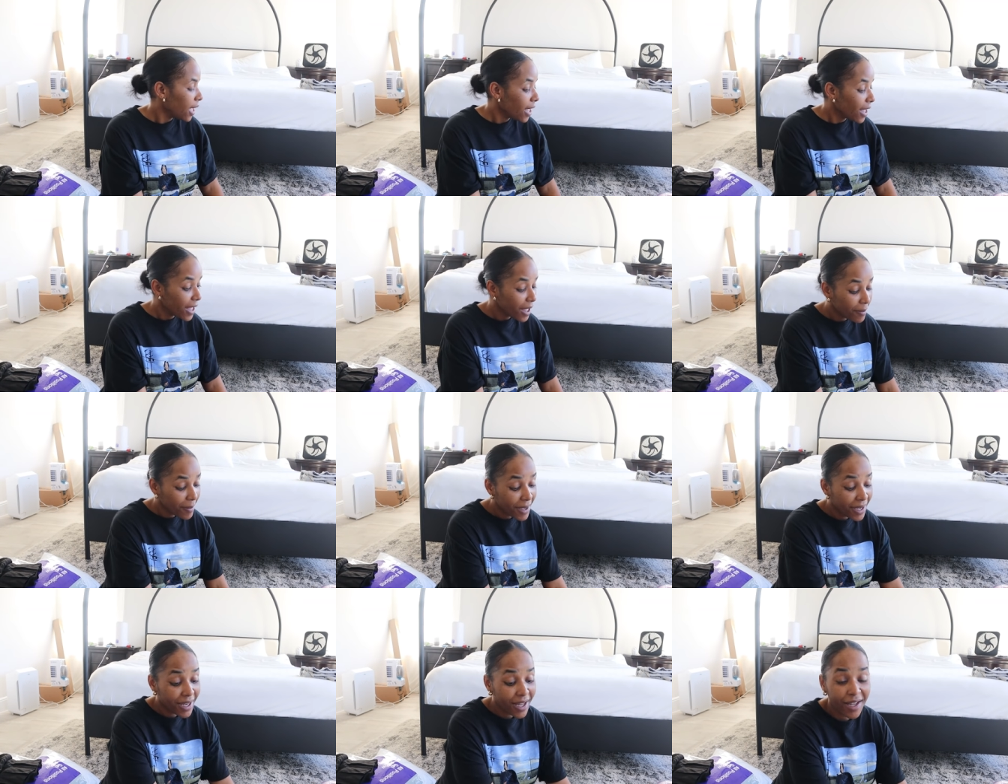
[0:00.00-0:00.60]

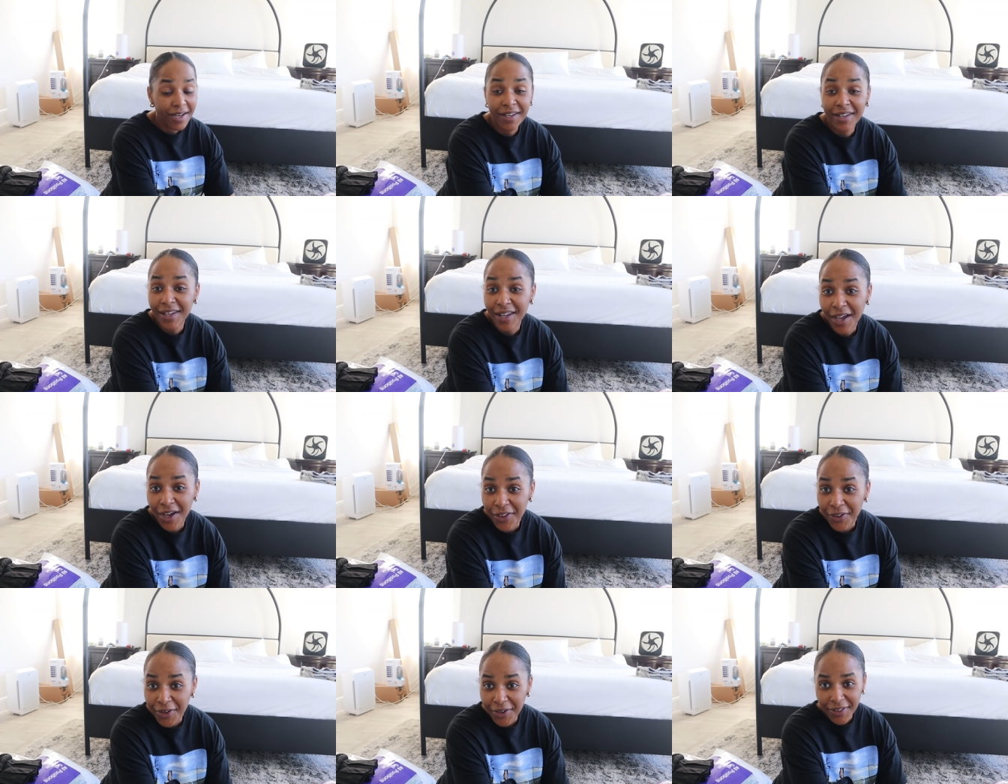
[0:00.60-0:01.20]
um and
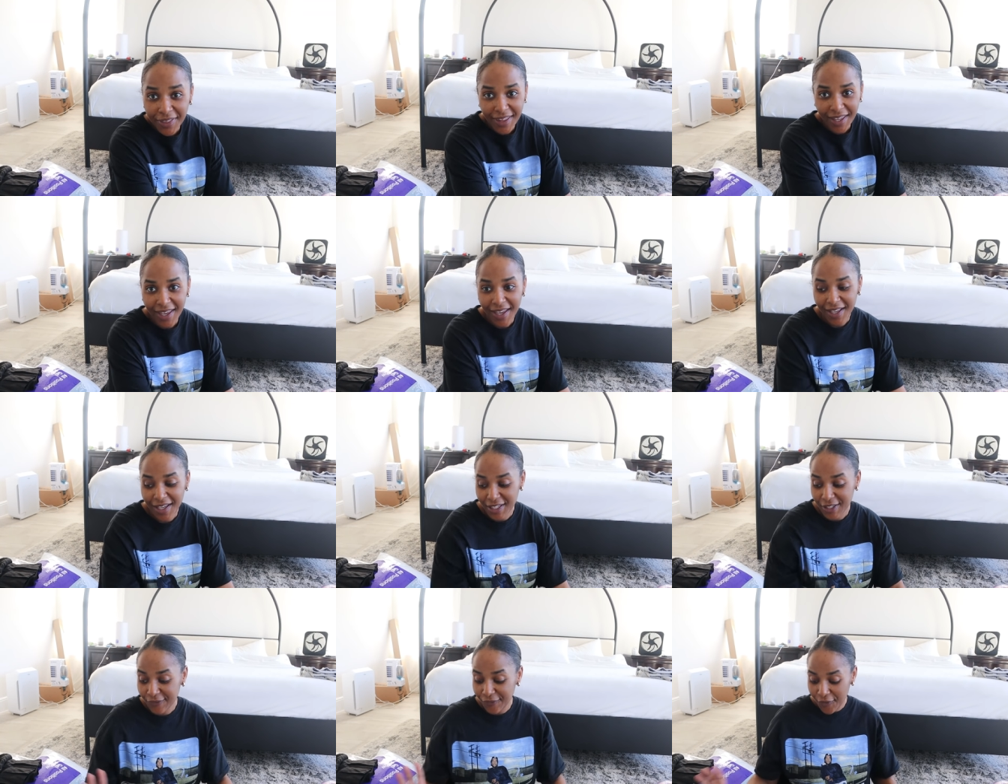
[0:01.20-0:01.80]
another
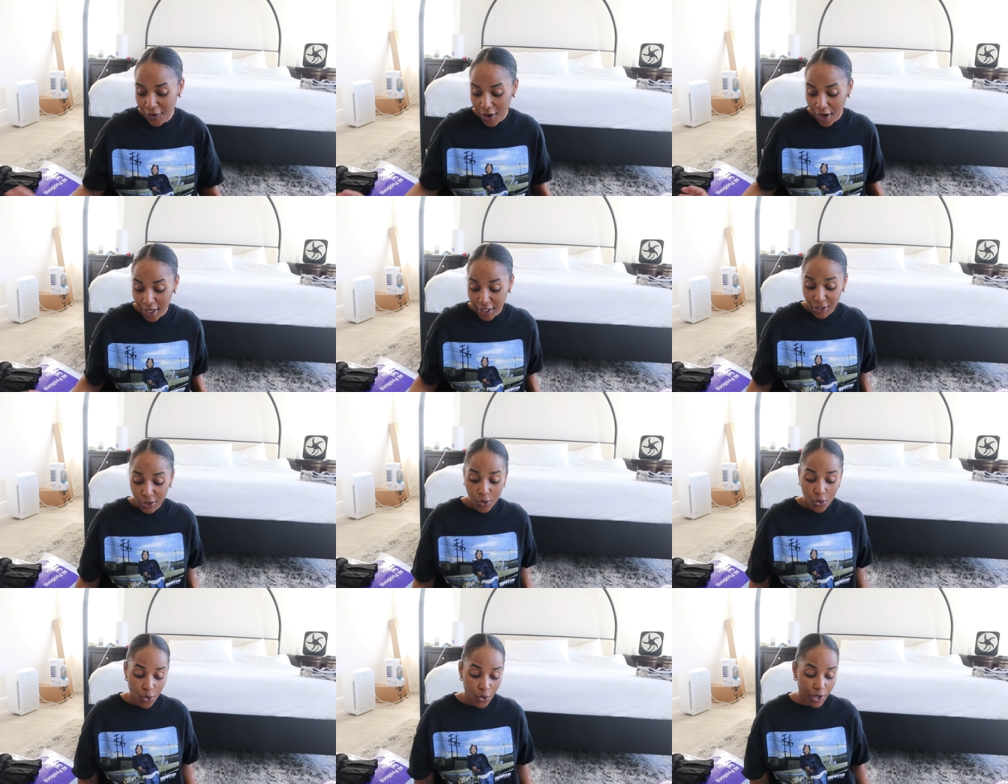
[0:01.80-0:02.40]
thing as far
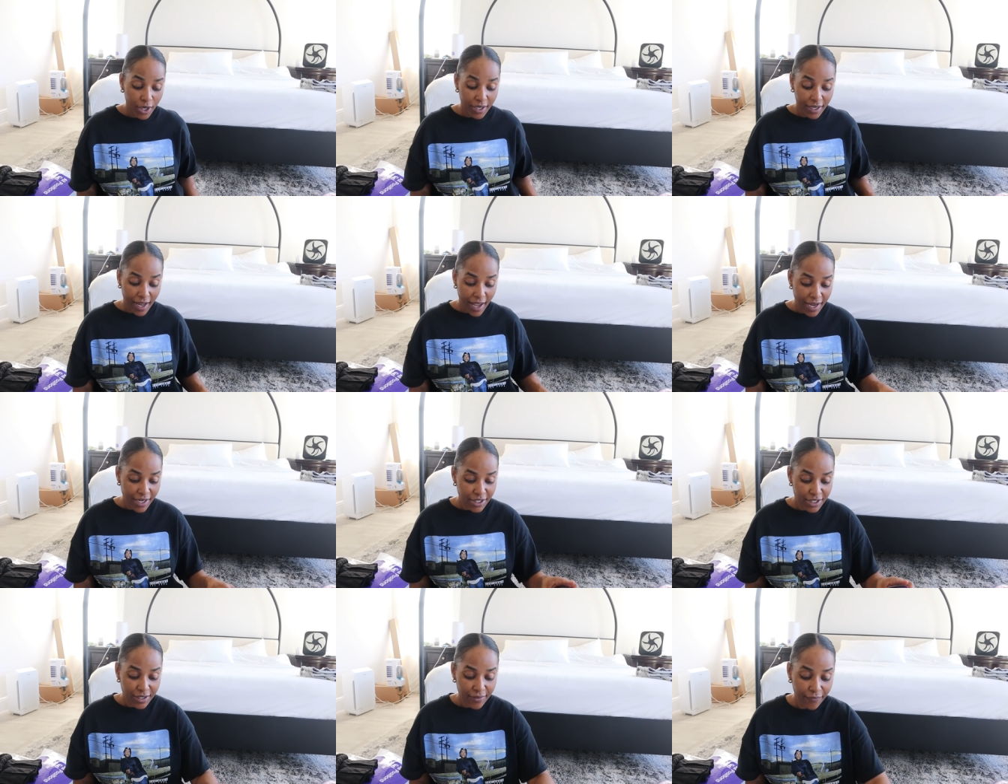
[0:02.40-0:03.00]
as
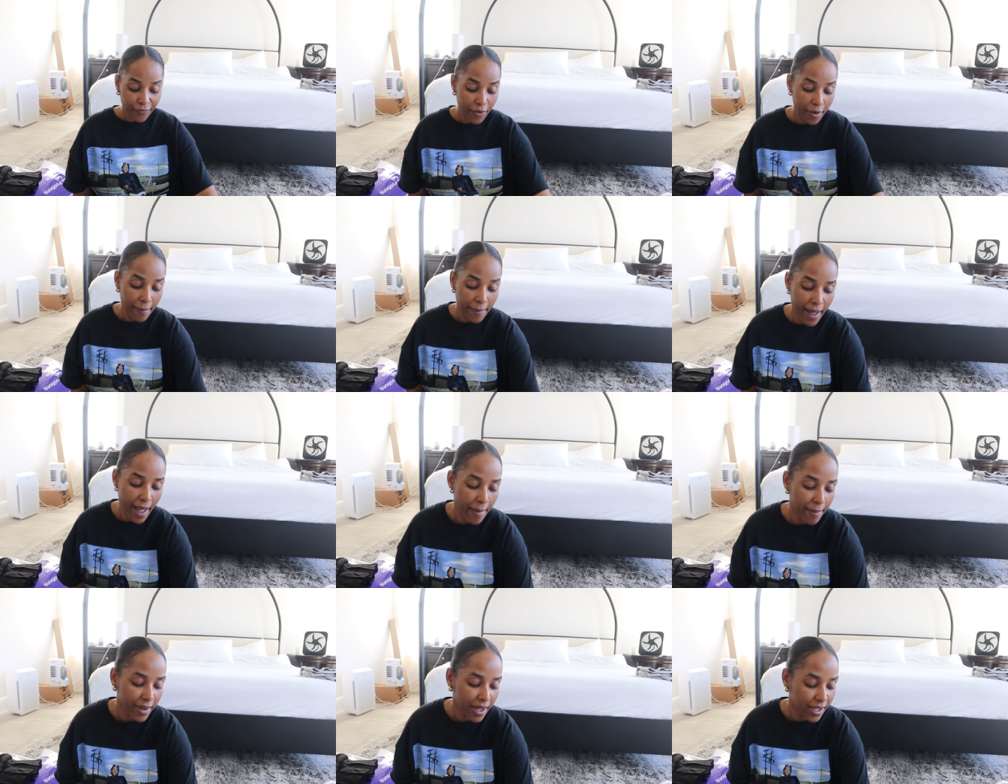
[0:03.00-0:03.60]
coordination for
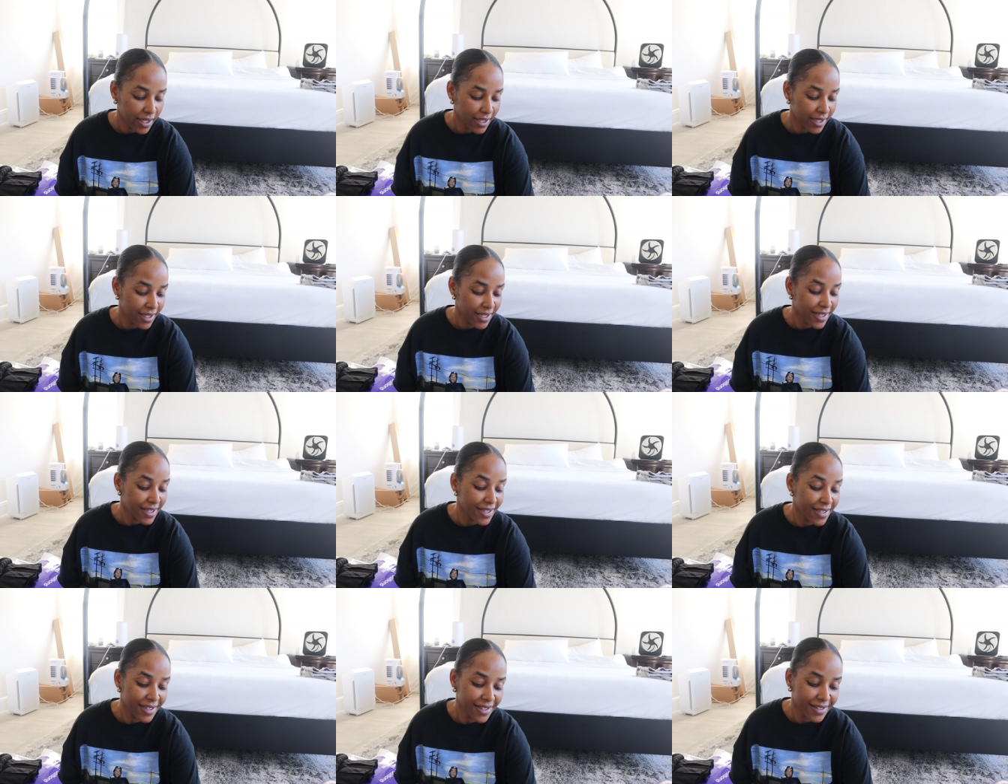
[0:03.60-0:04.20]
mama
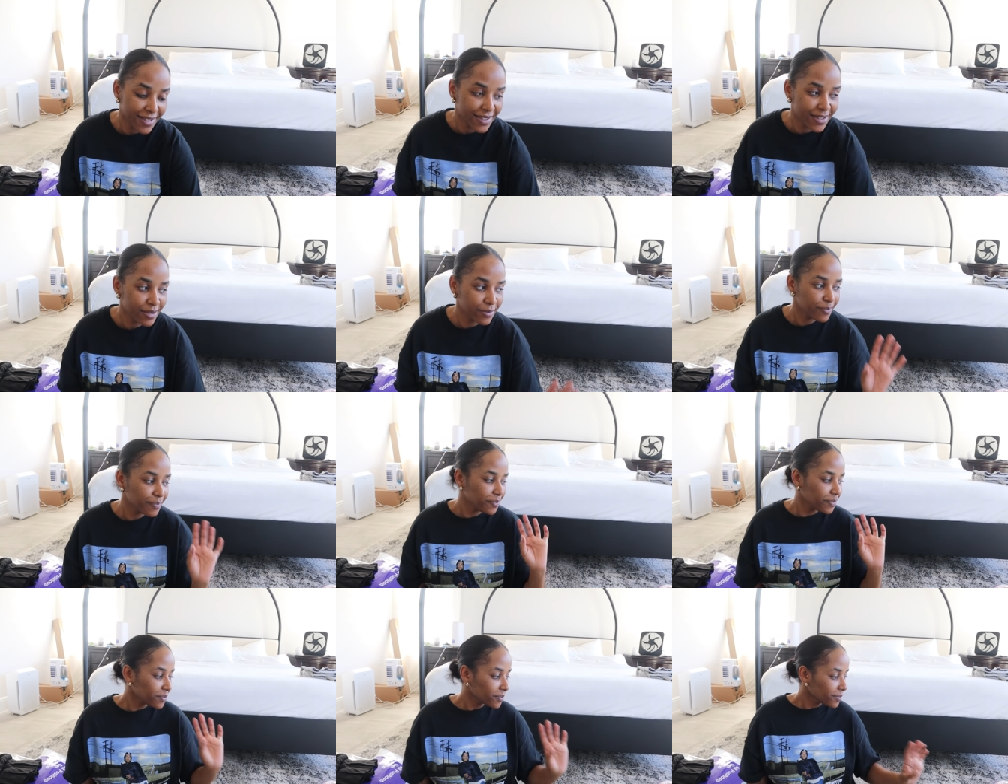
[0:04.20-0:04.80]
is
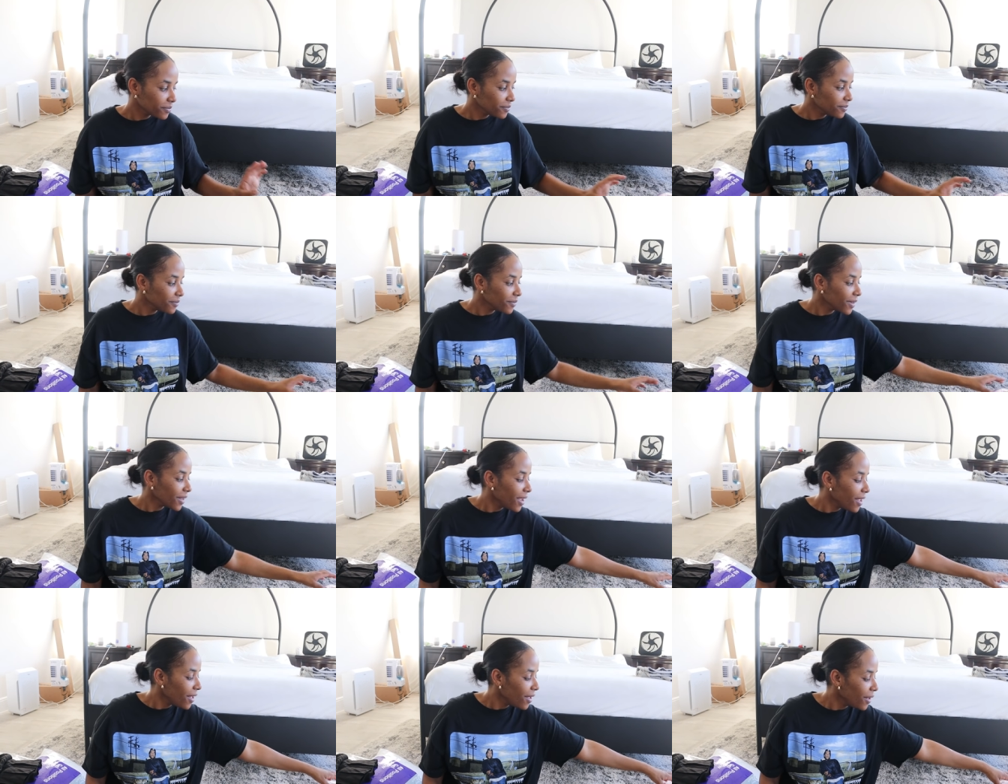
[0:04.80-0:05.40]

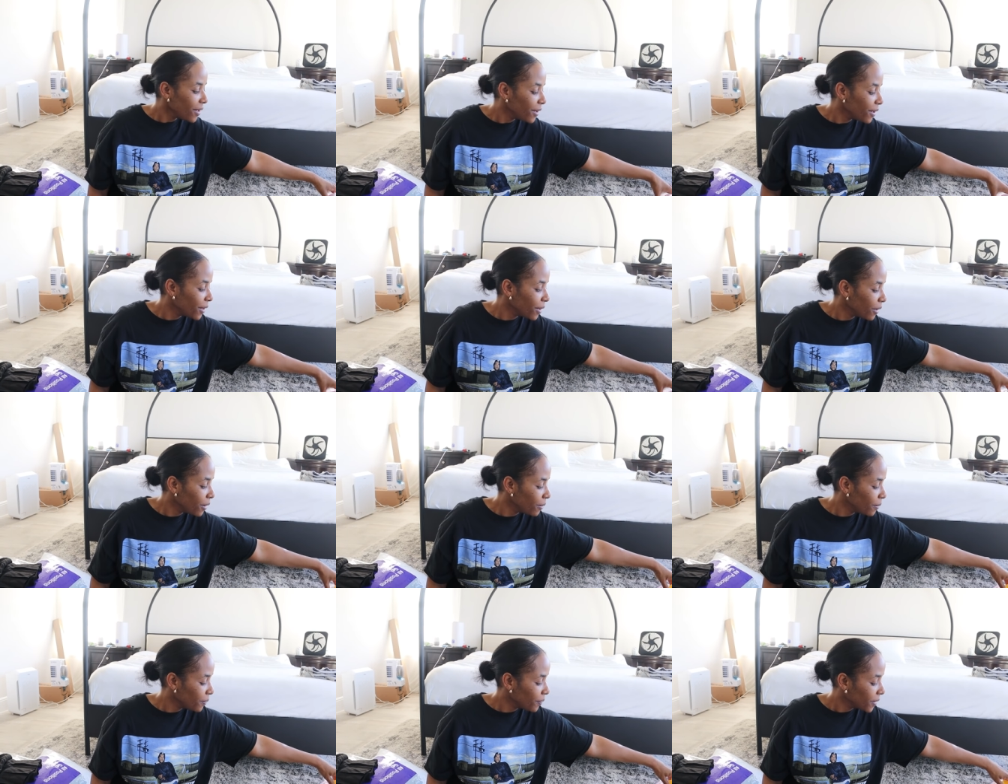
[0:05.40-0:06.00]

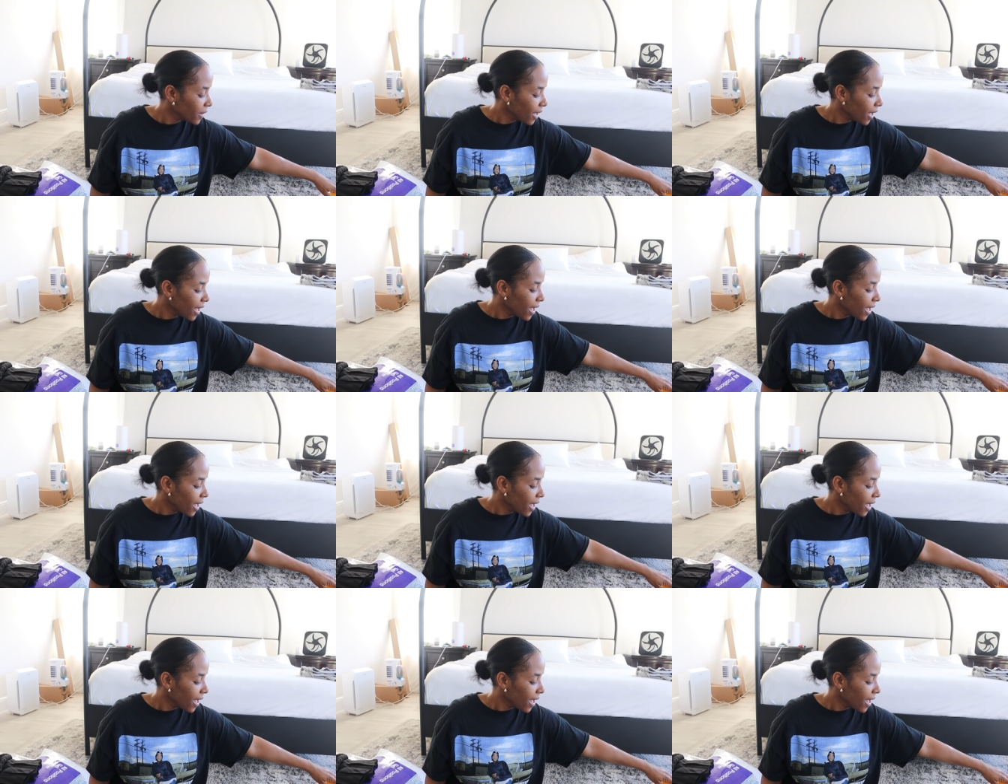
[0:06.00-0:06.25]
um